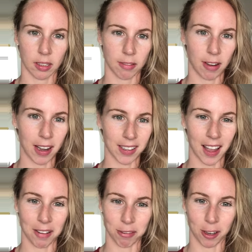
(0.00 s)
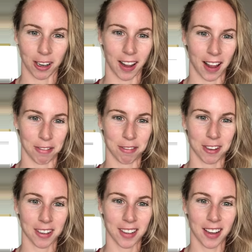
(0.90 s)
Fuck that for a life.
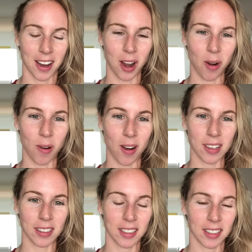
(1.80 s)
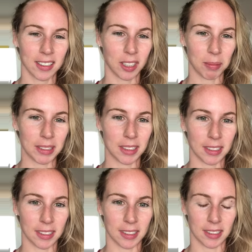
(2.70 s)
Go on, stop listening
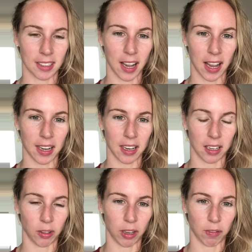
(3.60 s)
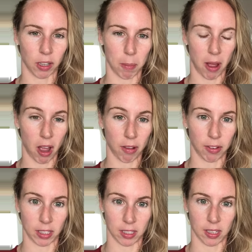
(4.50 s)
to society and looking for the
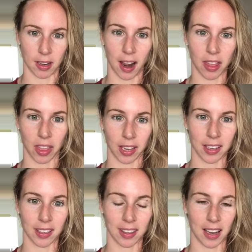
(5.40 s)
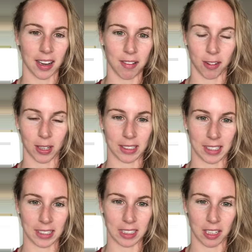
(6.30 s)
perfect nothing that never
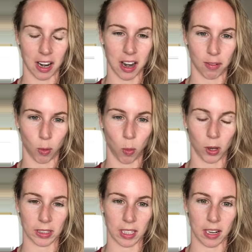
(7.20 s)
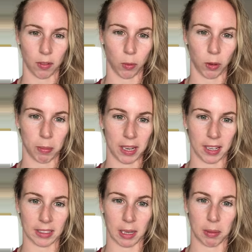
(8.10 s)
existed and never was and never will be
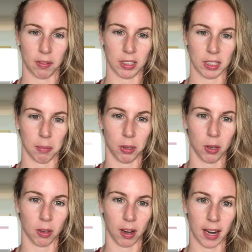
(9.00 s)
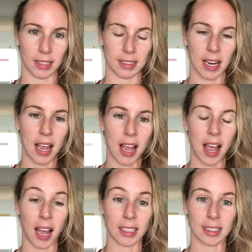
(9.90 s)
except if it's computerized,
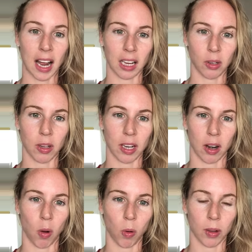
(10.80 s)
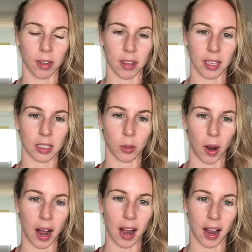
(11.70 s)
and start looking at all of the things you
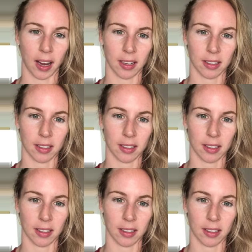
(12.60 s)
are.